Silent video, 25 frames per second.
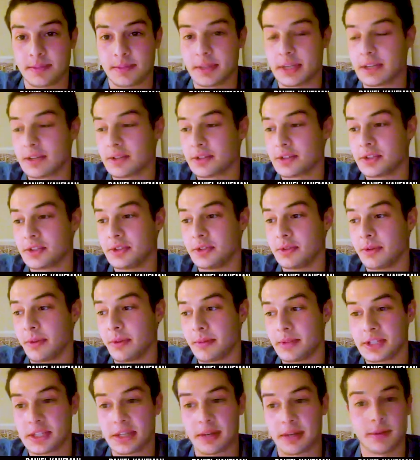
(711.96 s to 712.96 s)
on the players too. I
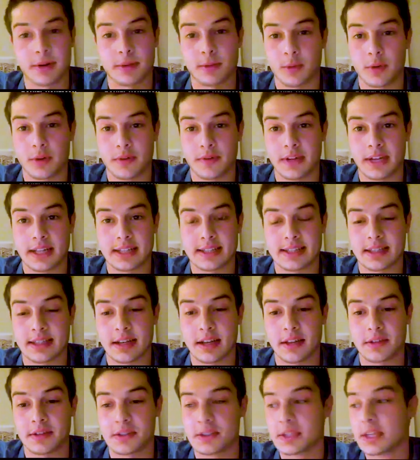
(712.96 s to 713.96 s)
mean, some are more advanced
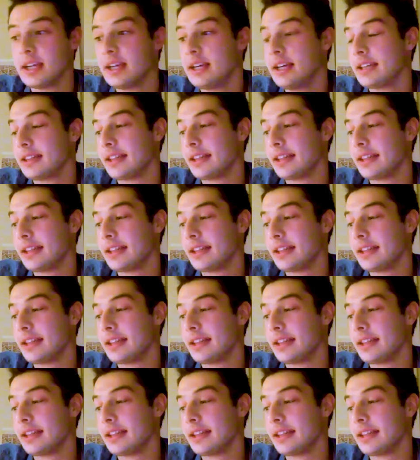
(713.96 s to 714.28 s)
than others.